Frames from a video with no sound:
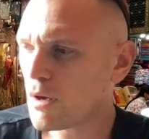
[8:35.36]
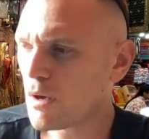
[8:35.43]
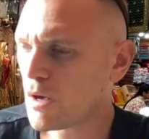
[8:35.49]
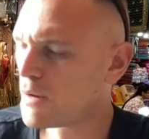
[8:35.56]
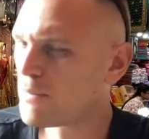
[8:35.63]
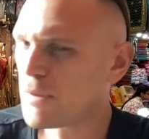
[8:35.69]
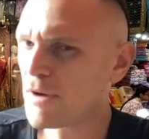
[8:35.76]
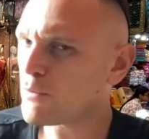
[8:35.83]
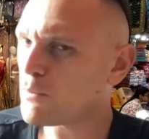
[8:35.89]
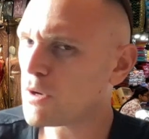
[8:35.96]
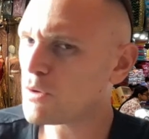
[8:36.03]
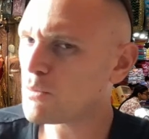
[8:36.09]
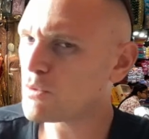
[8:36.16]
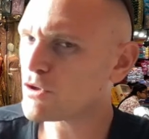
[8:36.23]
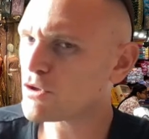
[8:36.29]
And
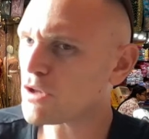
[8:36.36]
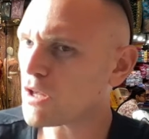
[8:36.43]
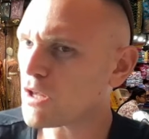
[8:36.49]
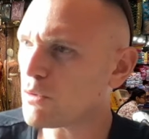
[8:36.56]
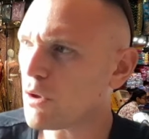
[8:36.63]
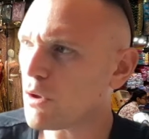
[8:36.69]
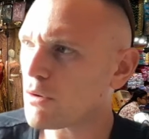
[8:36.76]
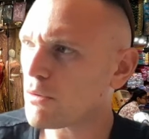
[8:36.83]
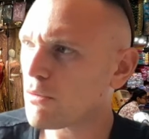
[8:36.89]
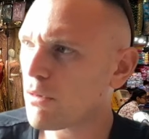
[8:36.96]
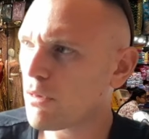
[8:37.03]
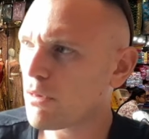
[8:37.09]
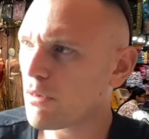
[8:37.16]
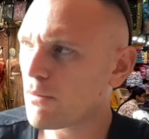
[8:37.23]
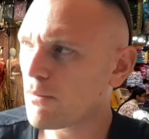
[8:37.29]
everybody would just like look,
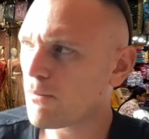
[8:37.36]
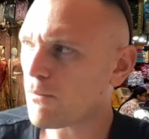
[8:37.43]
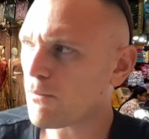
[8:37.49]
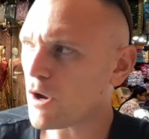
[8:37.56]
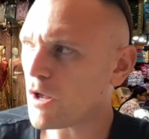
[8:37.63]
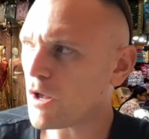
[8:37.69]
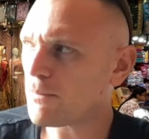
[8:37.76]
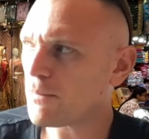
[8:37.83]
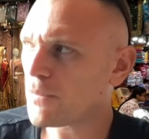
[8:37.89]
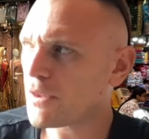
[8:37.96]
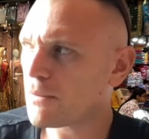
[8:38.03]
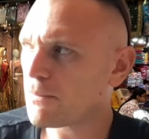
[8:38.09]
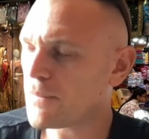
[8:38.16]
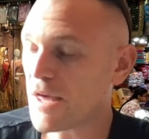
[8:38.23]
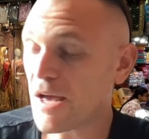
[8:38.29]
right?
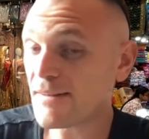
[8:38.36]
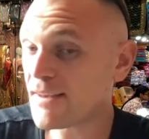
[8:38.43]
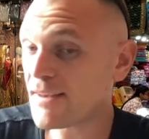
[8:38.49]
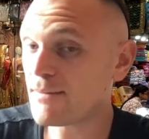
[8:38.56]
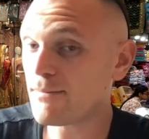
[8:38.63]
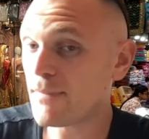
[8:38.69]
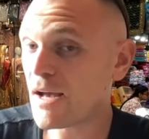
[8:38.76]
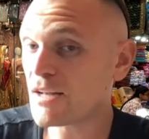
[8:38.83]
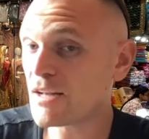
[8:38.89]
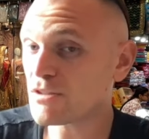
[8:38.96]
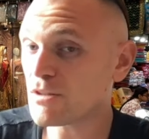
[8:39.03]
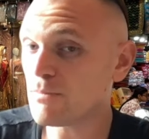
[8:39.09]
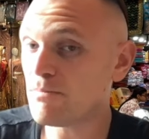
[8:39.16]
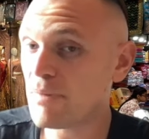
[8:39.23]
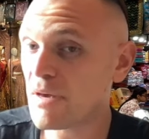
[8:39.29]
That didn't match
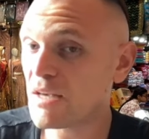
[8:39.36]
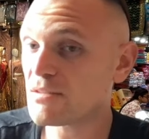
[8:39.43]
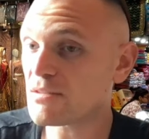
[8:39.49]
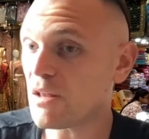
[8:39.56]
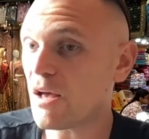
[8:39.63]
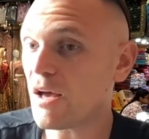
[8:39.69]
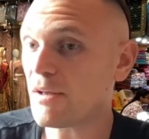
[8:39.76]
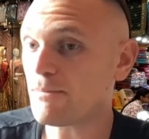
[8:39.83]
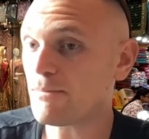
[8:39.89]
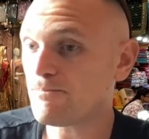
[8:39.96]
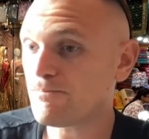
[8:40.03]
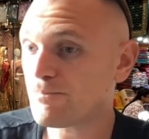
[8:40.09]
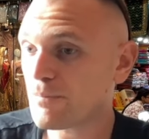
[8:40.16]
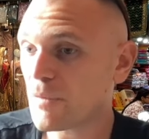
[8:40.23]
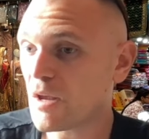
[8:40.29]
the baseline.
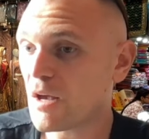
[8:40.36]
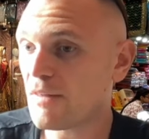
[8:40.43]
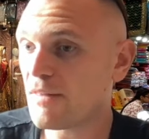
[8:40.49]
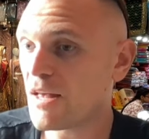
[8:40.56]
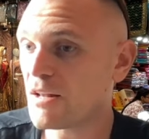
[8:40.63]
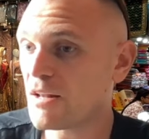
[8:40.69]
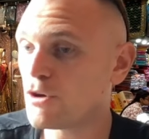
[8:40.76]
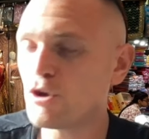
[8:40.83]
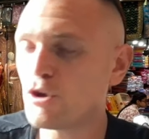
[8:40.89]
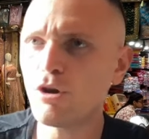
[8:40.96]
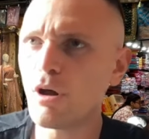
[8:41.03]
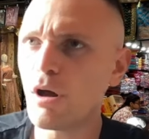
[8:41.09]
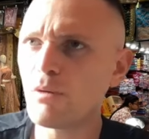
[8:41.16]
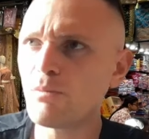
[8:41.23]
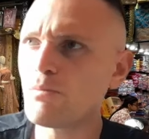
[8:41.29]
And then
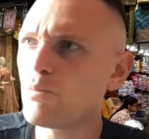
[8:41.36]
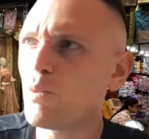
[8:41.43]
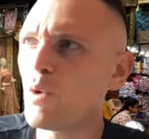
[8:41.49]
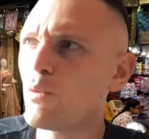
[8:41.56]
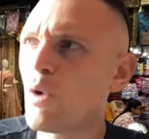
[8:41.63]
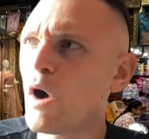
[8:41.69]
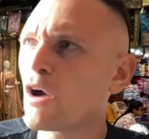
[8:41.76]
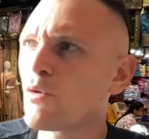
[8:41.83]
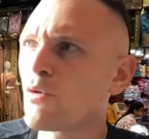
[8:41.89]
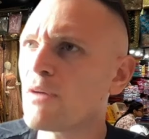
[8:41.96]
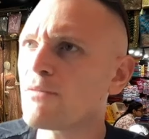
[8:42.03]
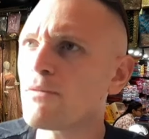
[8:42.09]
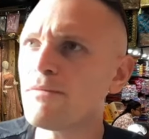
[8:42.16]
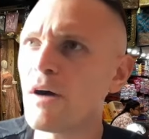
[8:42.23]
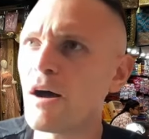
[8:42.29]
I would walk
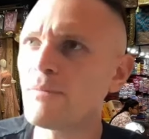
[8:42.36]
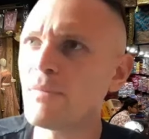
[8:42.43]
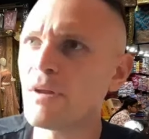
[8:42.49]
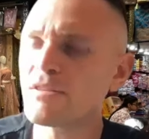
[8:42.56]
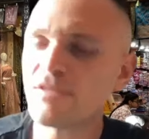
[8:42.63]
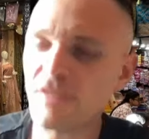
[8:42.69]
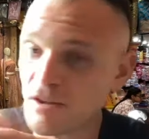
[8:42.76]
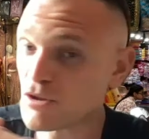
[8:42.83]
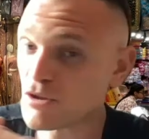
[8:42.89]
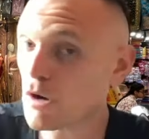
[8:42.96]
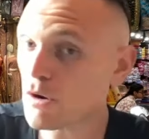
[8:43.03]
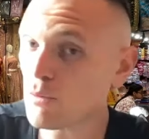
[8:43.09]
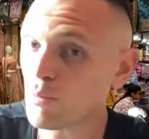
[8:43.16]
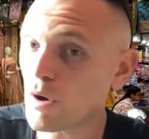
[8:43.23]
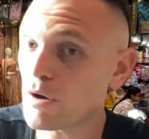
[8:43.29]
around for five minutes and I saw
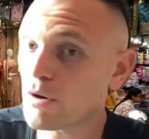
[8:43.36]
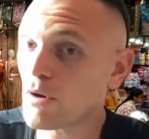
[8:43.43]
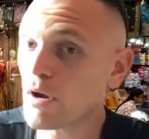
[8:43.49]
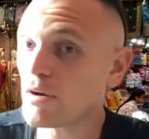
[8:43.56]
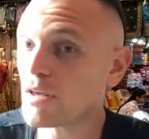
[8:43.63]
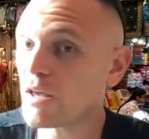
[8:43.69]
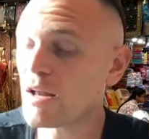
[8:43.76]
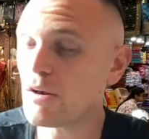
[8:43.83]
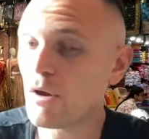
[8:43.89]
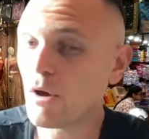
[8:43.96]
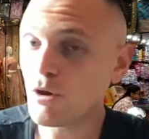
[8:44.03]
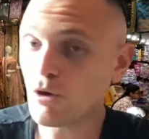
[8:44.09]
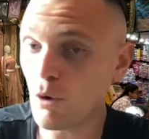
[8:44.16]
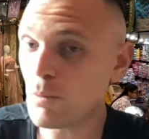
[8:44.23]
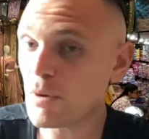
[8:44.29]
her run around again.
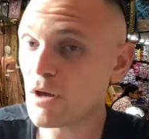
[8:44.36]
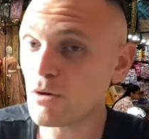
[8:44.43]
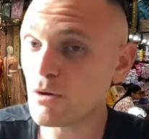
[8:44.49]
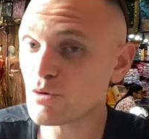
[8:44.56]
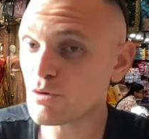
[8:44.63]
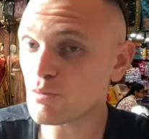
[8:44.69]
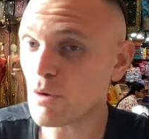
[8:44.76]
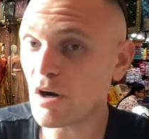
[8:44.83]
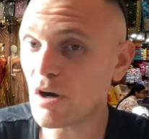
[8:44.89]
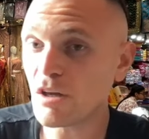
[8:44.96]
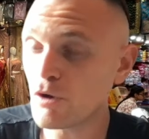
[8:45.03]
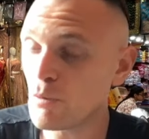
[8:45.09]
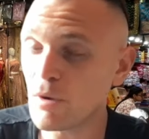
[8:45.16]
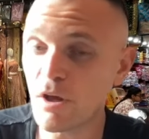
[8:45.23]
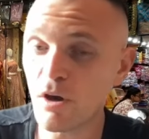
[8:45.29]
Nobody else was running,
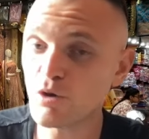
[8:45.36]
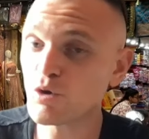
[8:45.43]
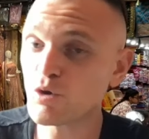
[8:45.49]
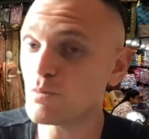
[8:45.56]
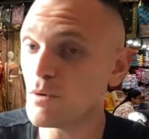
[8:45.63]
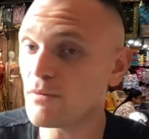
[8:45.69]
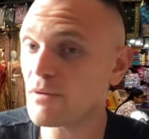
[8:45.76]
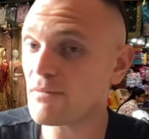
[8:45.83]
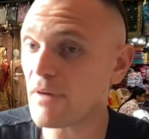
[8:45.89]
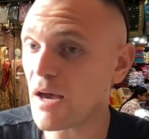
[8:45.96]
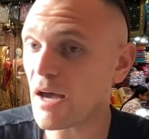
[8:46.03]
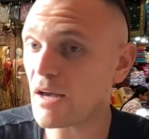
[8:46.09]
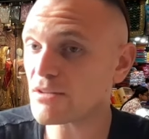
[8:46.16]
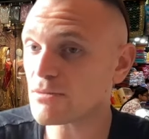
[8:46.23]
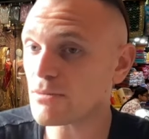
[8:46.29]
nobody else was moving
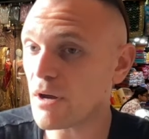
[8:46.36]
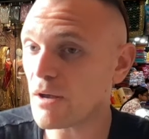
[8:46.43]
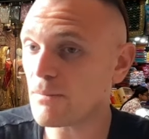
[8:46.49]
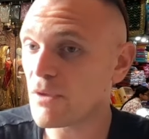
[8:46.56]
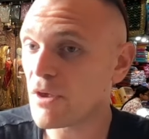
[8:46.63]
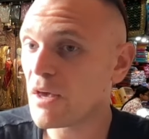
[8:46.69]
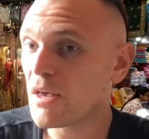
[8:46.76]
fast, right?